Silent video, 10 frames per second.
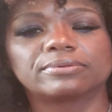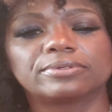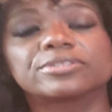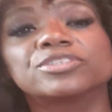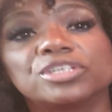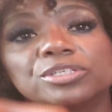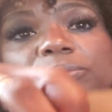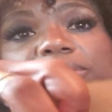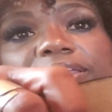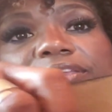It's a
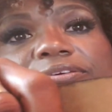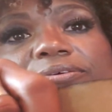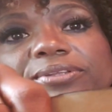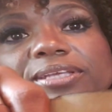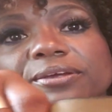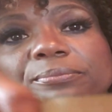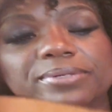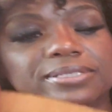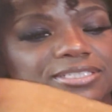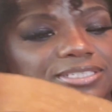genuine leather on here,
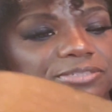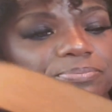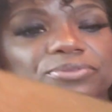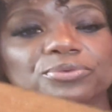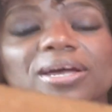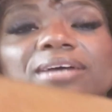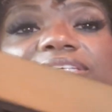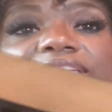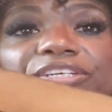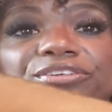but it's just been throughout
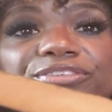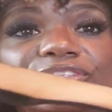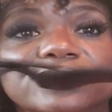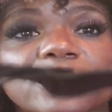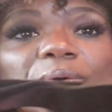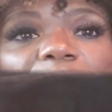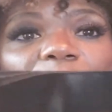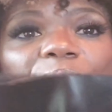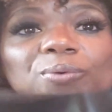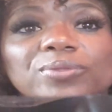the years. It's so
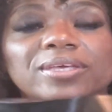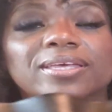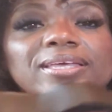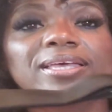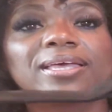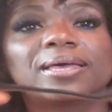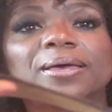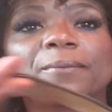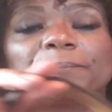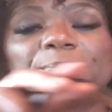old.
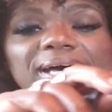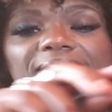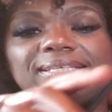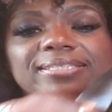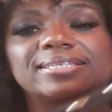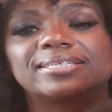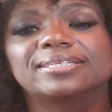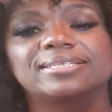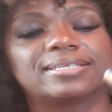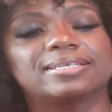But
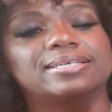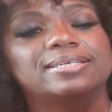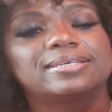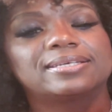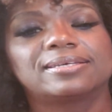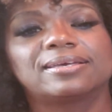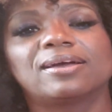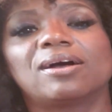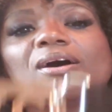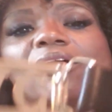
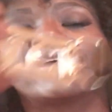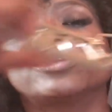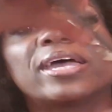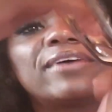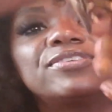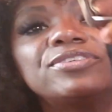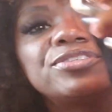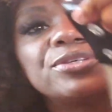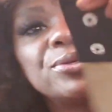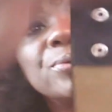all you have to
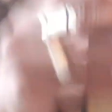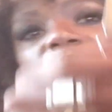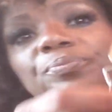do